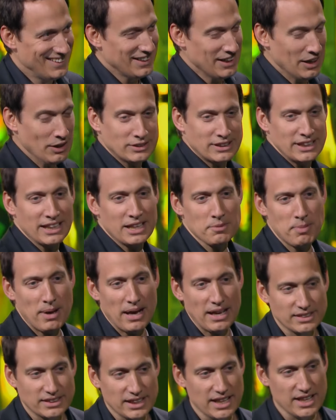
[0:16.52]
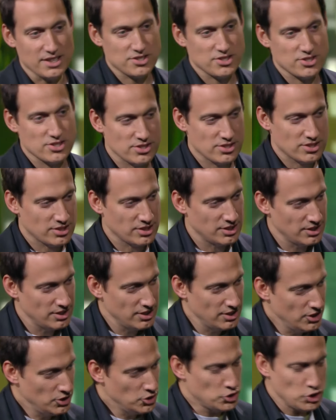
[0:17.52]
You know, think about this.
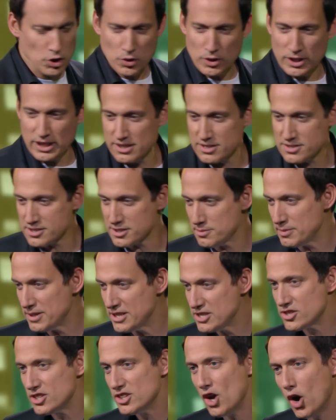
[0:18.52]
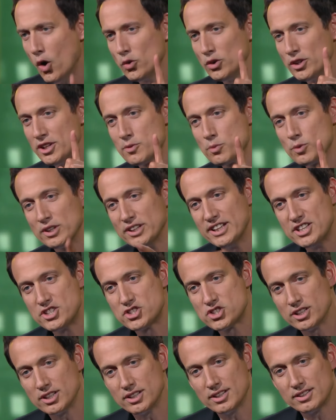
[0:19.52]
Judaism is the only
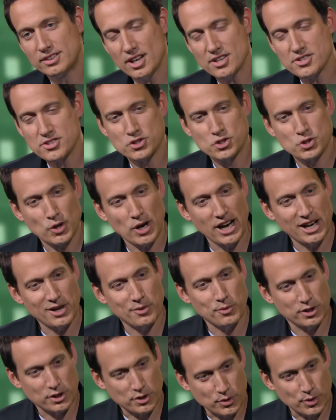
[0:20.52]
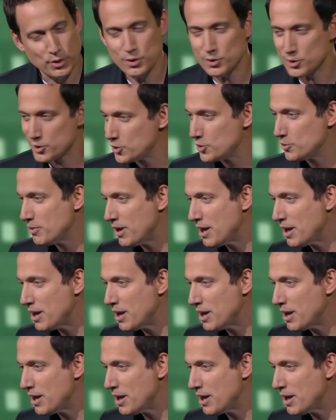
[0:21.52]
religion that doesn't try to recruit new